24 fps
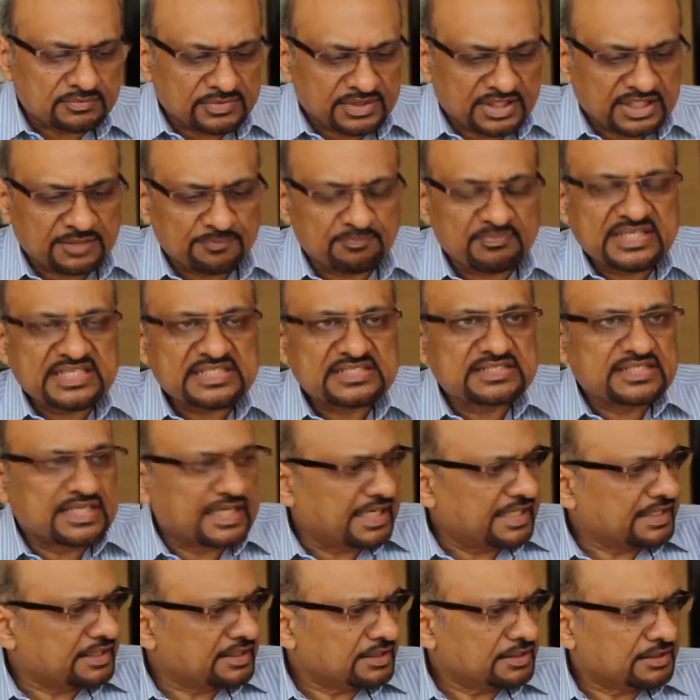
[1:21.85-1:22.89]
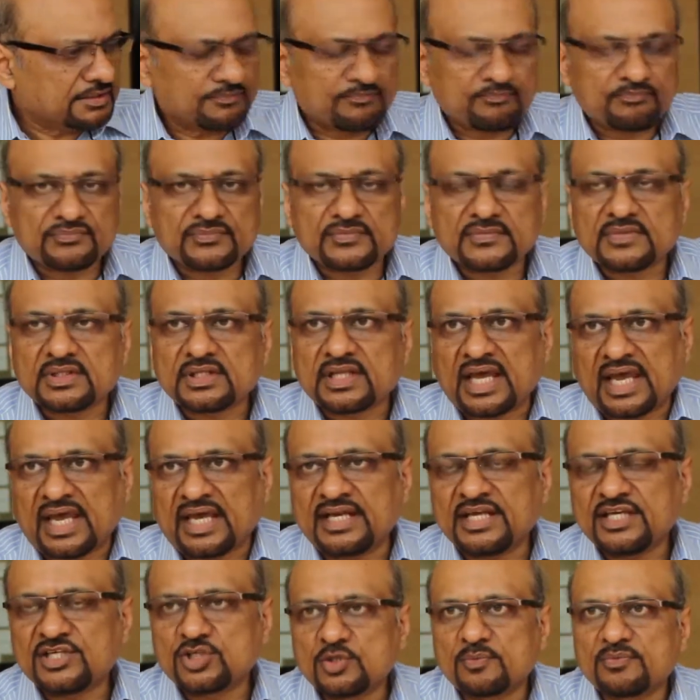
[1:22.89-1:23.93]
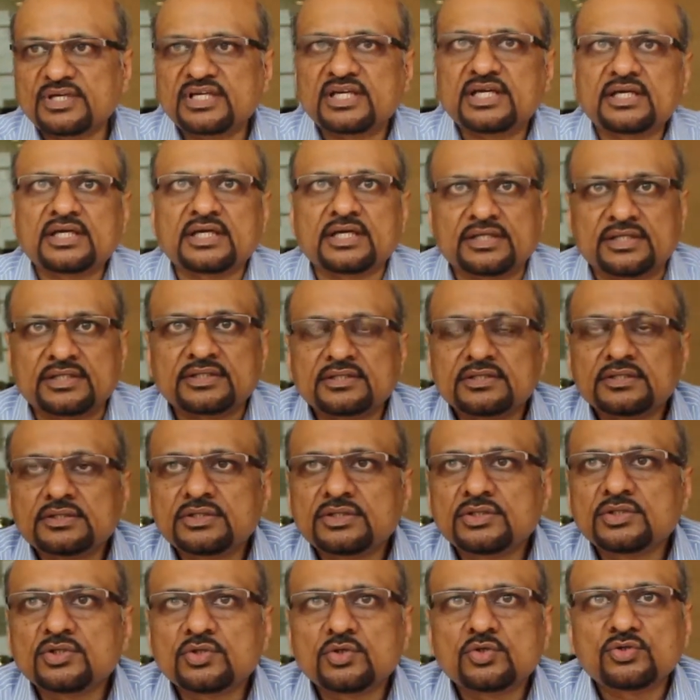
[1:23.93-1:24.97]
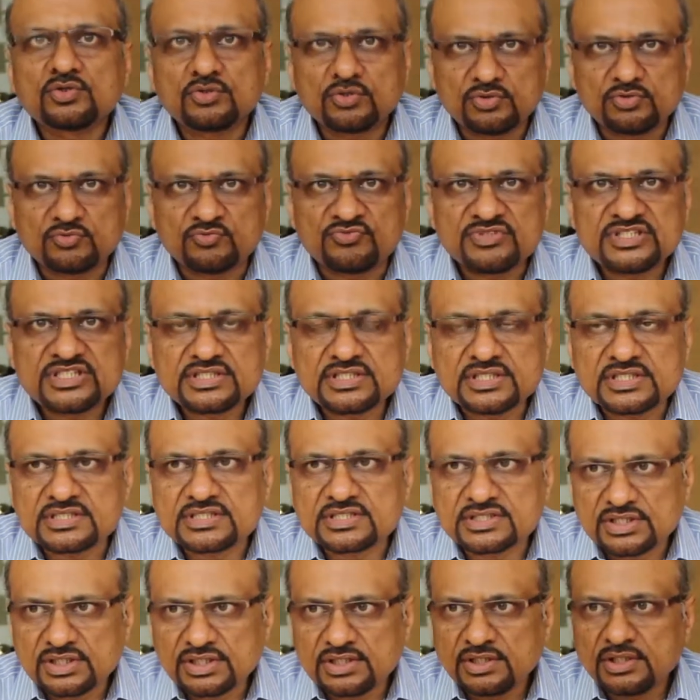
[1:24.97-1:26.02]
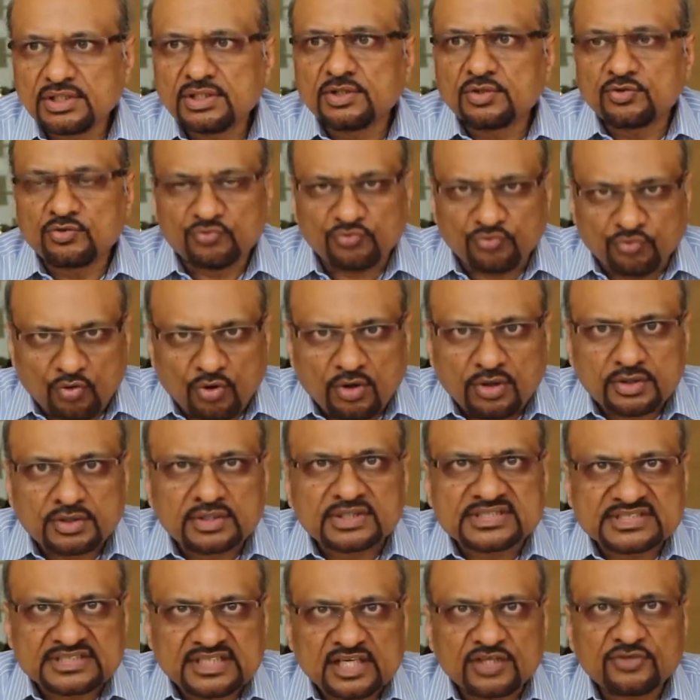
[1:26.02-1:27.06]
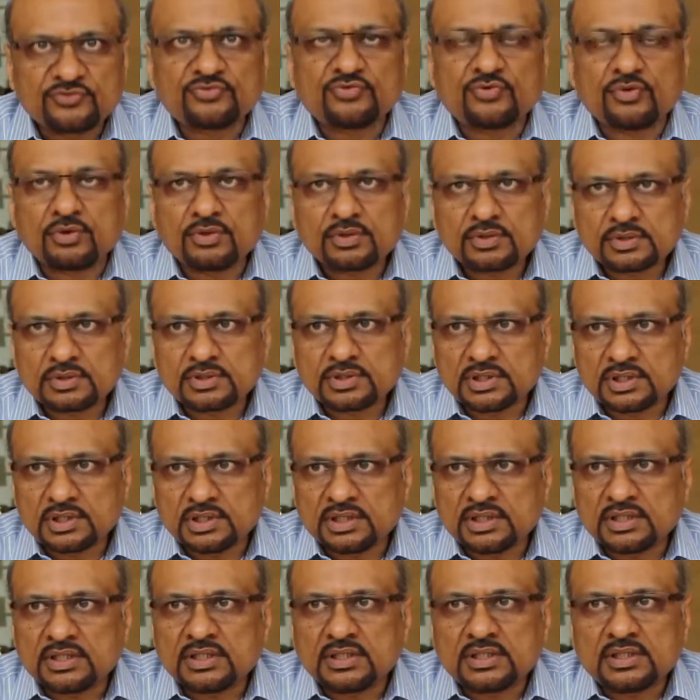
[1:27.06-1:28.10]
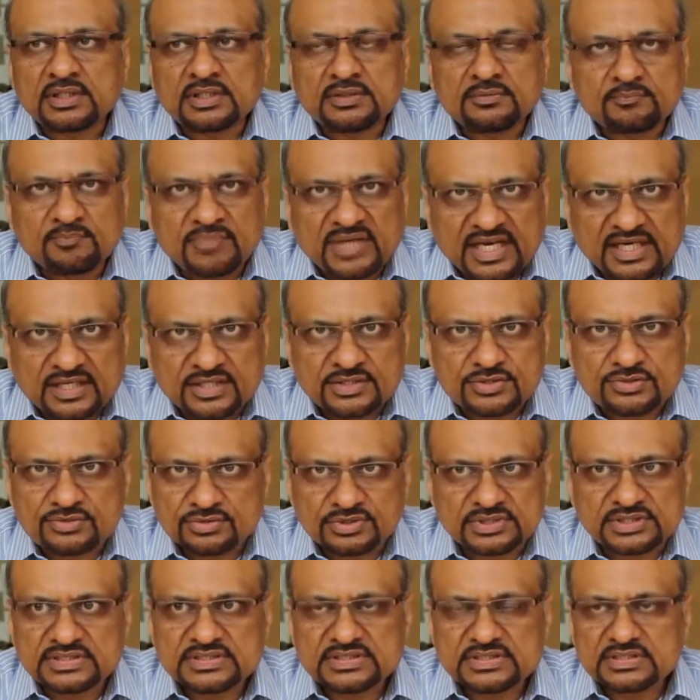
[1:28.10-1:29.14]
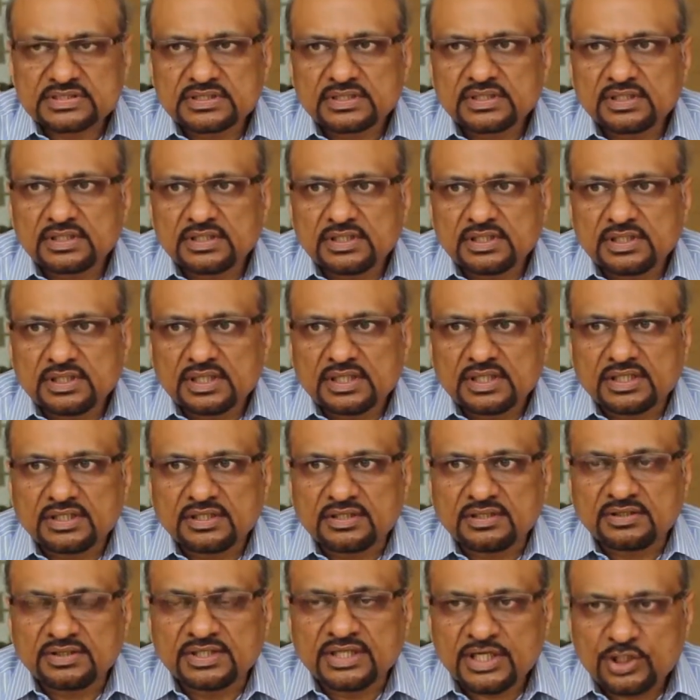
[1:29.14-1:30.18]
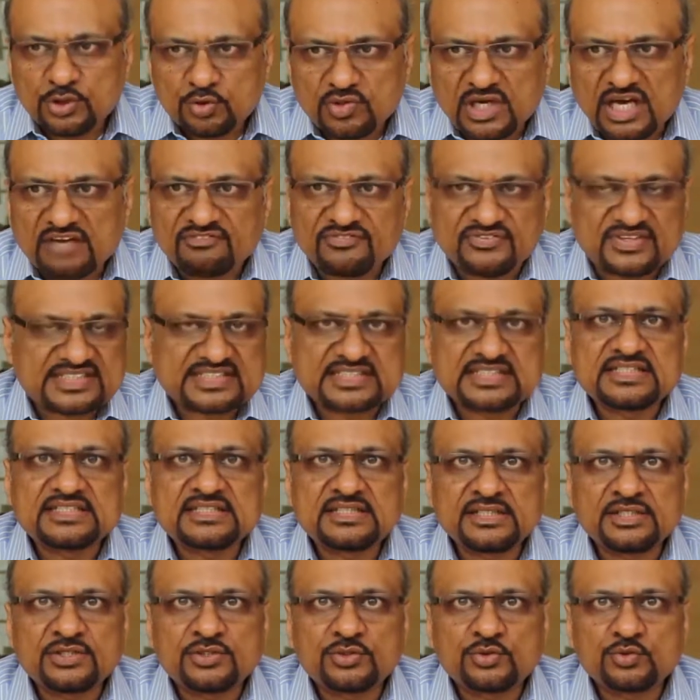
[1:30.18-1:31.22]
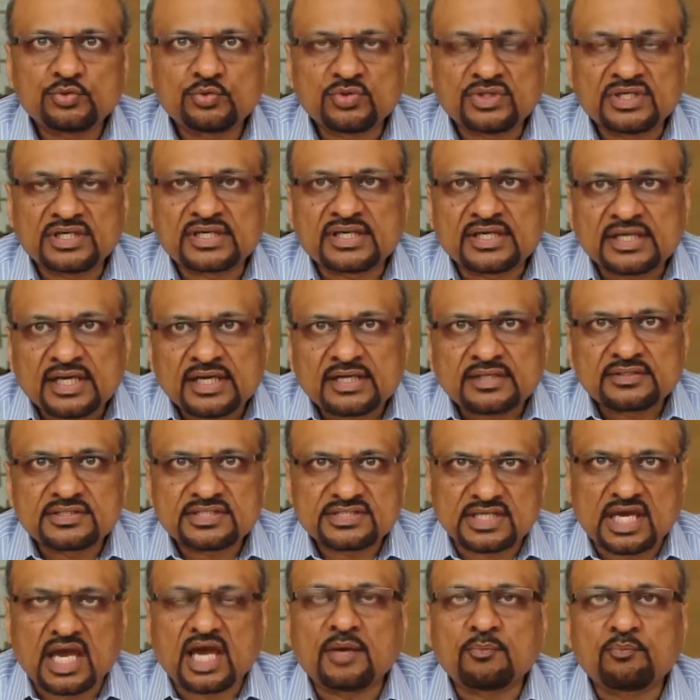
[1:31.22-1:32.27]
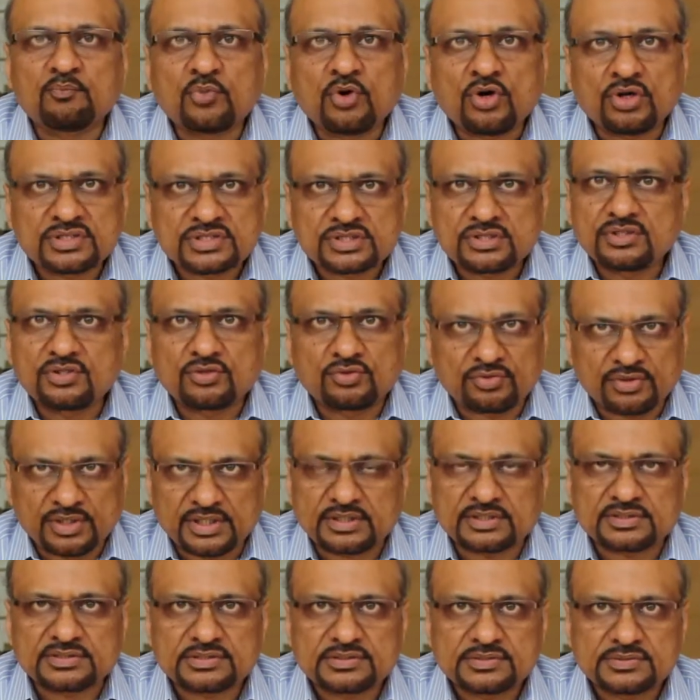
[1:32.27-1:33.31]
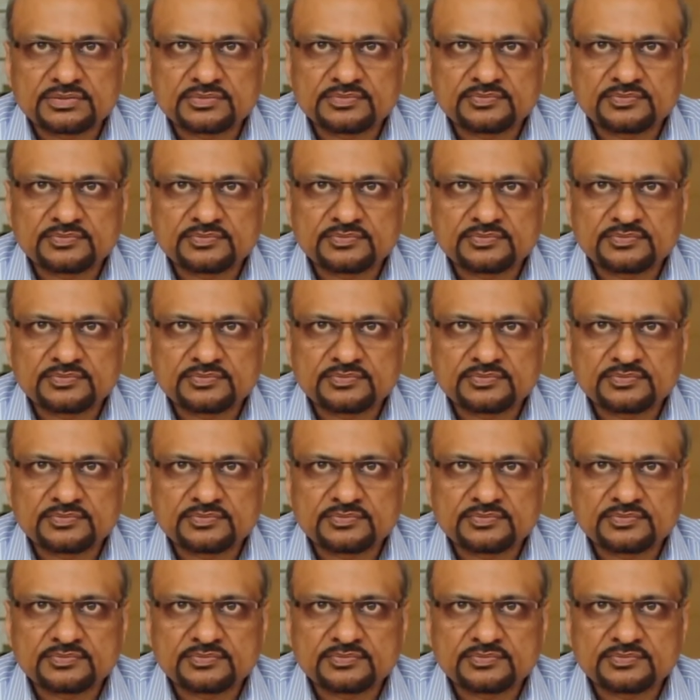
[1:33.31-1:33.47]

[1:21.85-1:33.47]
it means that any geometry kit which is designed for blind students need to have facility to create this embossed drawings,